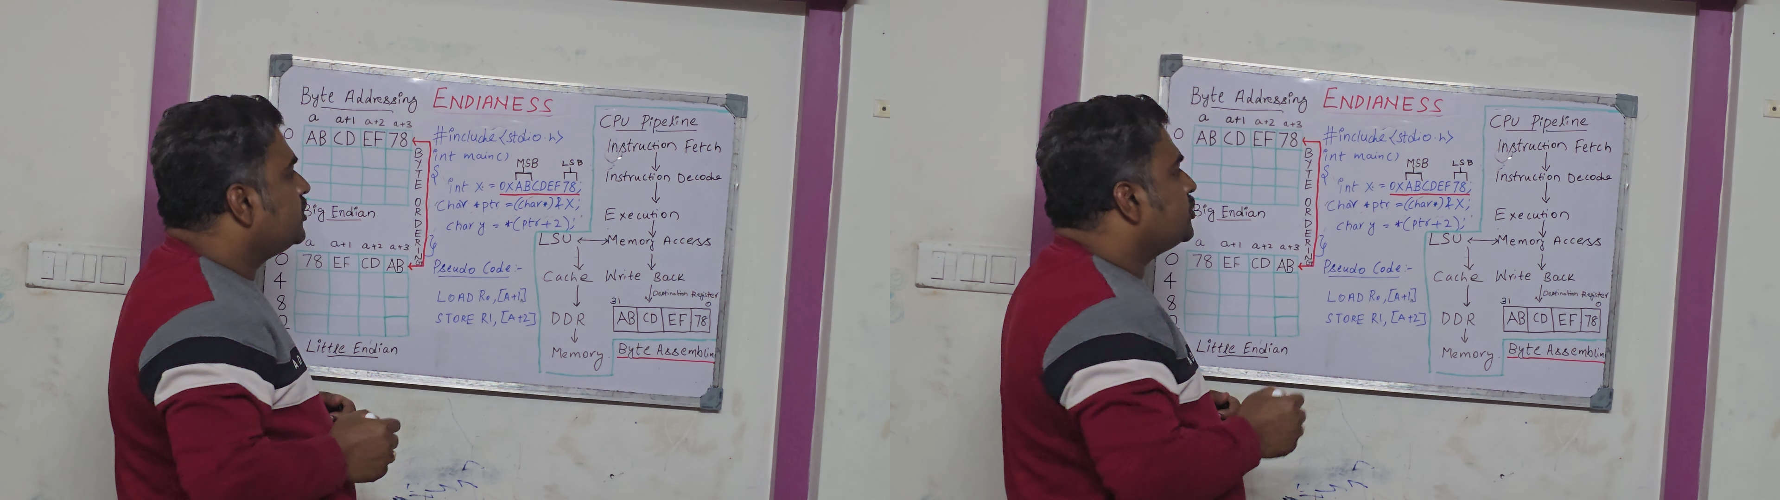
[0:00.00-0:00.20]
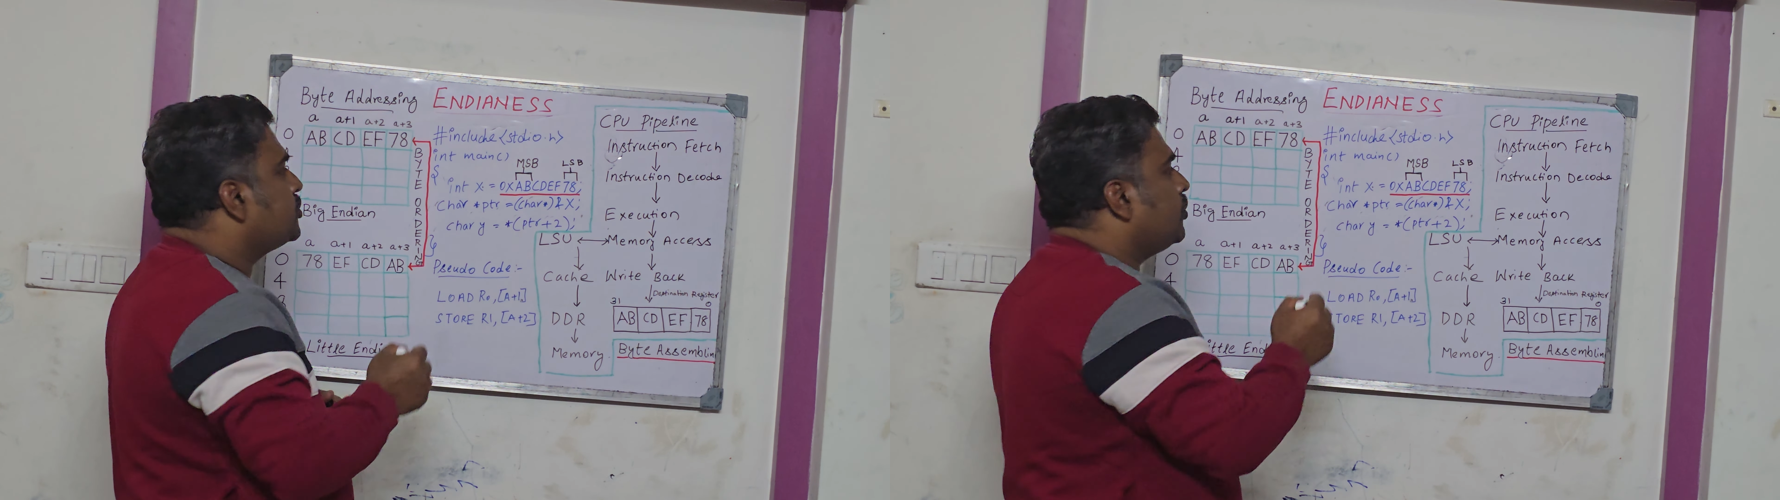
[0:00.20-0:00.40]

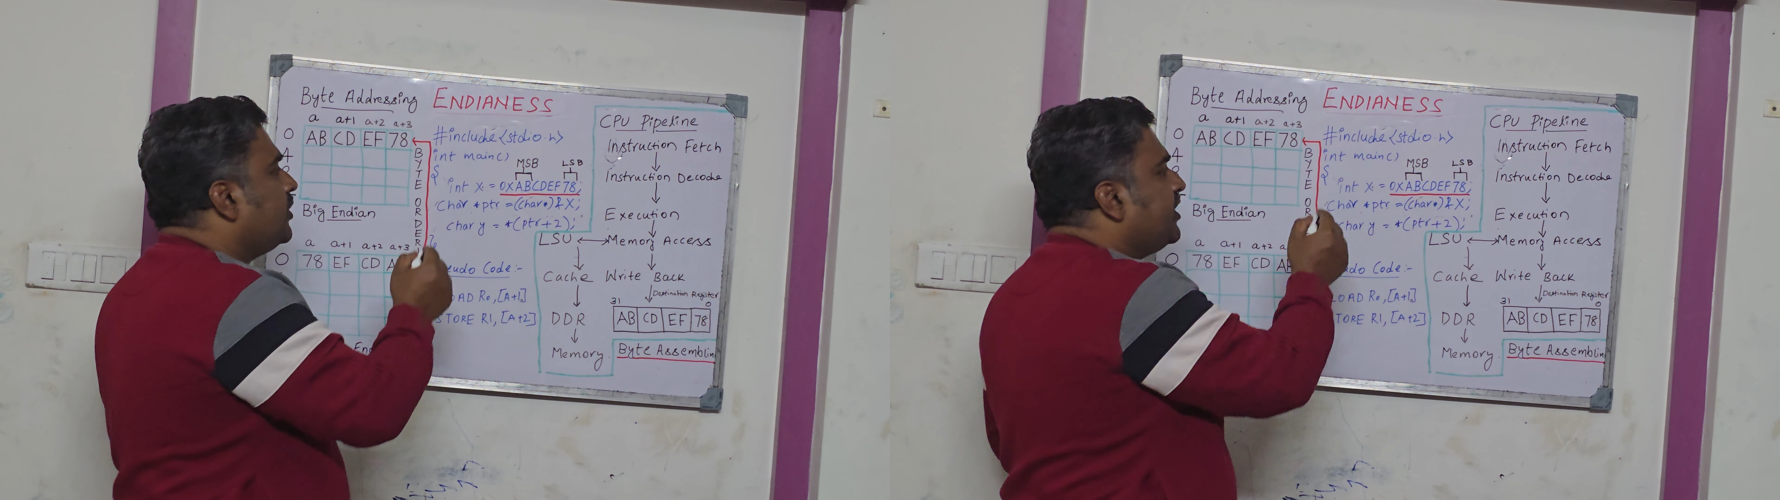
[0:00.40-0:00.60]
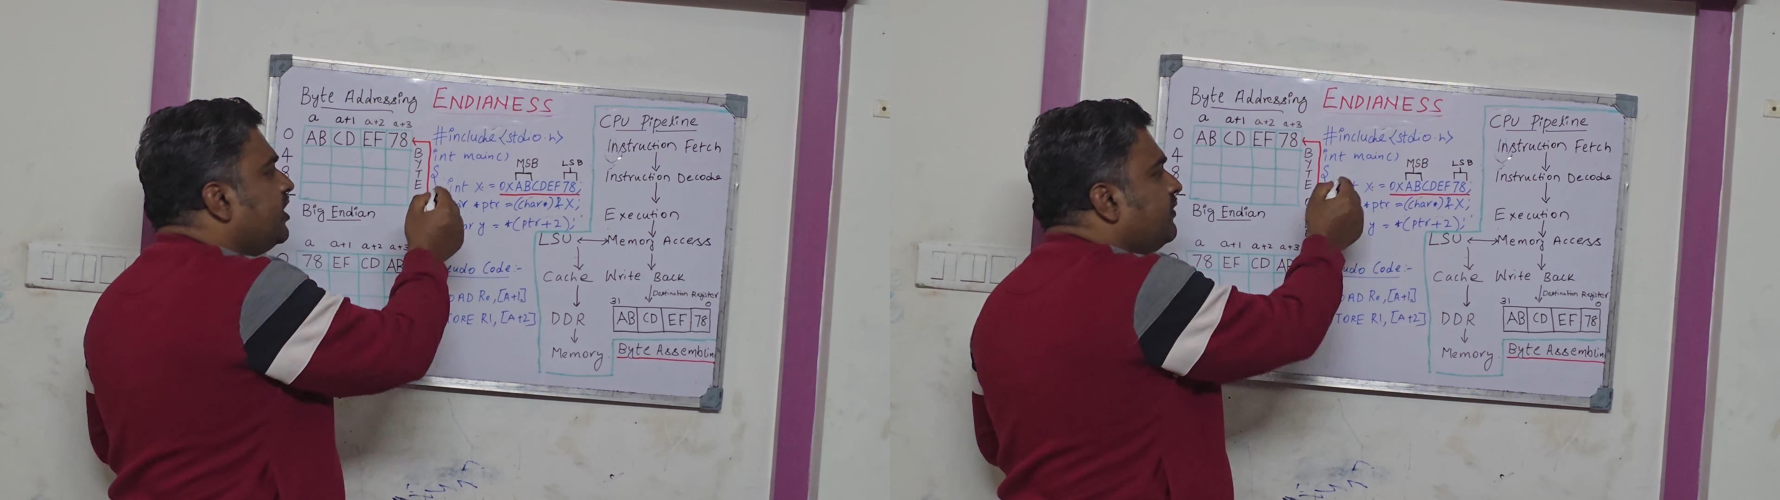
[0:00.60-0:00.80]
stored
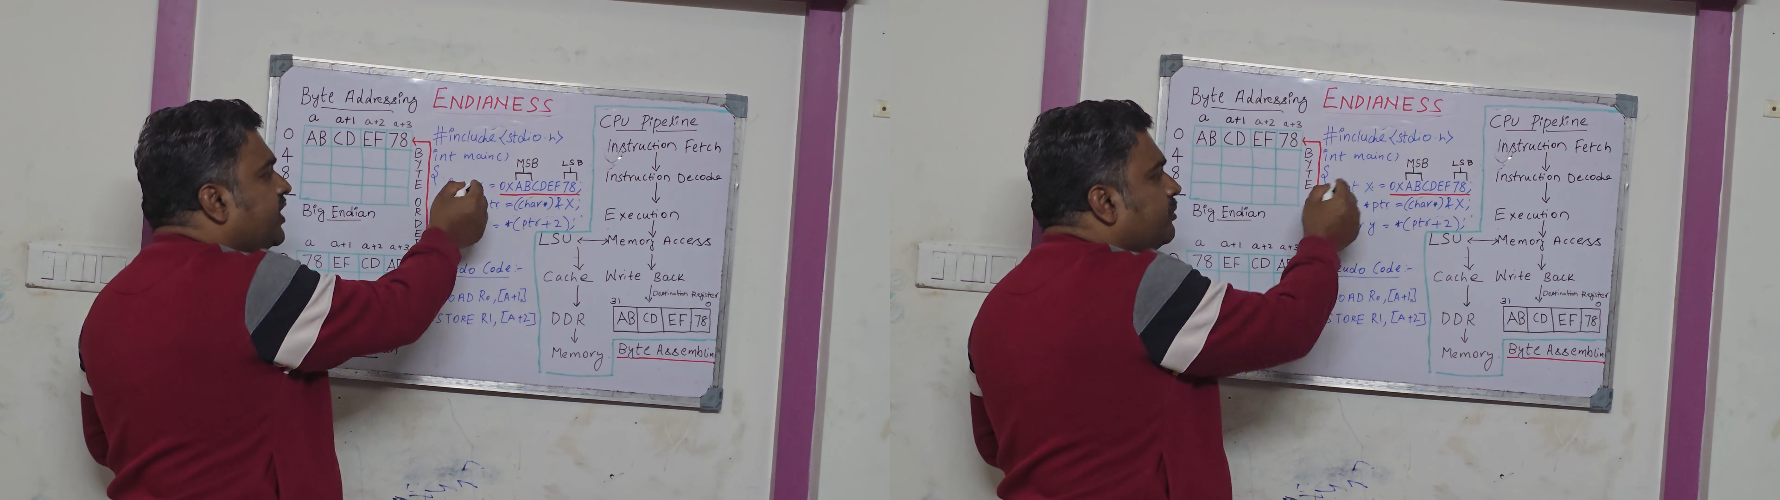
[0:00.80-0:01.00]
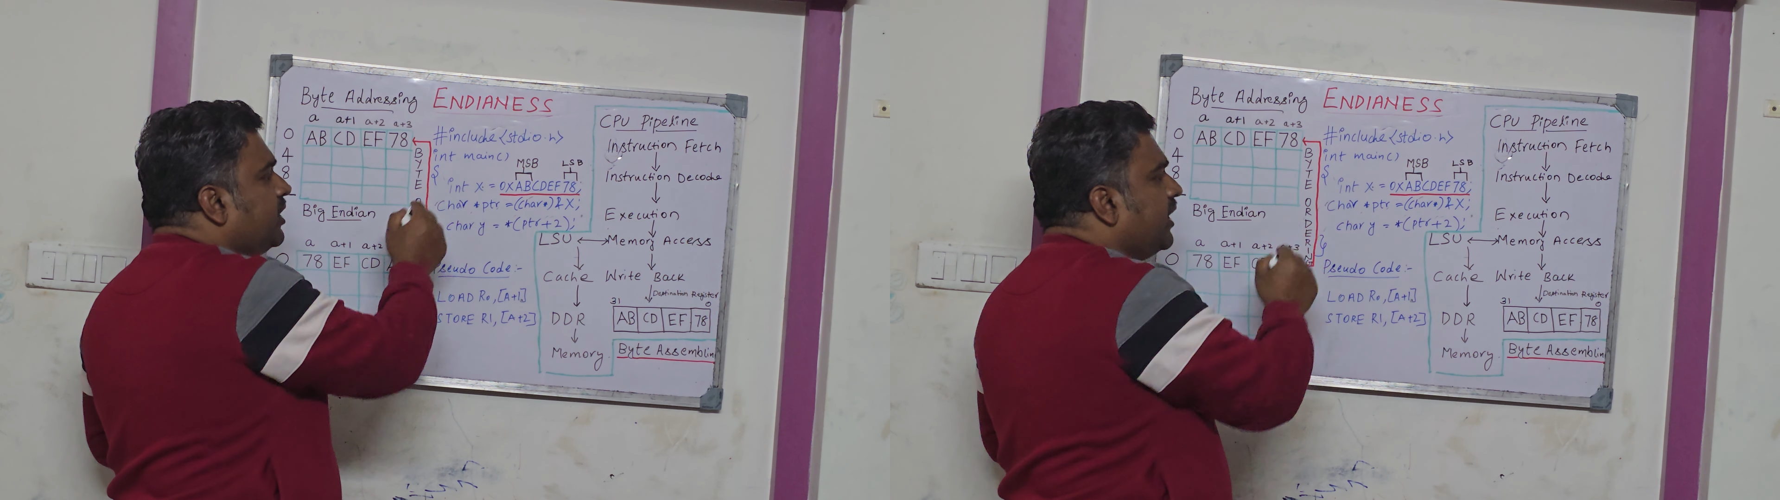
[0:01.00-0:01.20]
in a variable